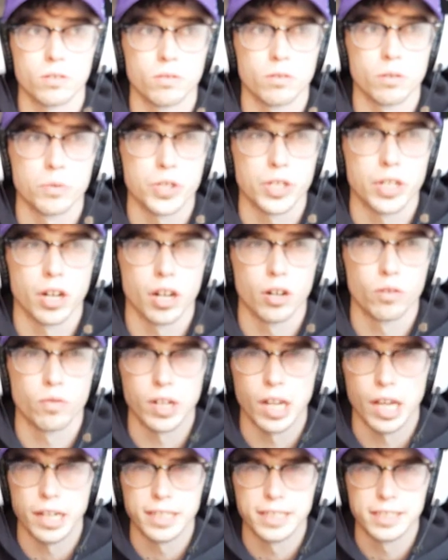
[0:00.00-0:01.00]
would you call it,
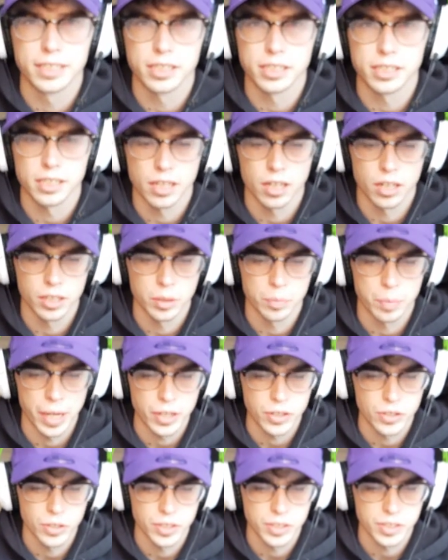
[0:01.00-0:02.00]
reliance on the
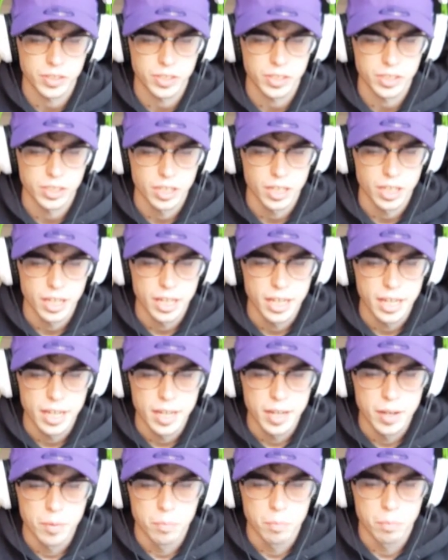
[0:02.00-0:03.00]
Patriots.
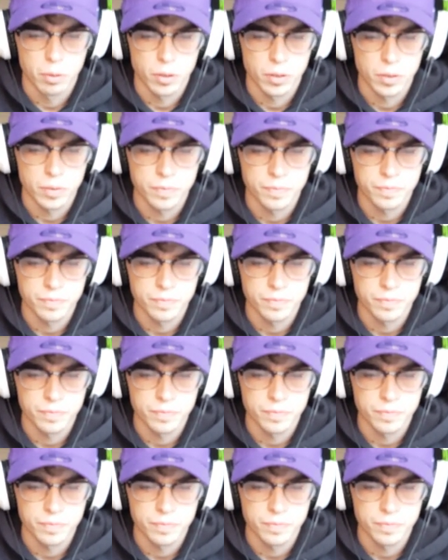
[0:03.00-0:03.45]
But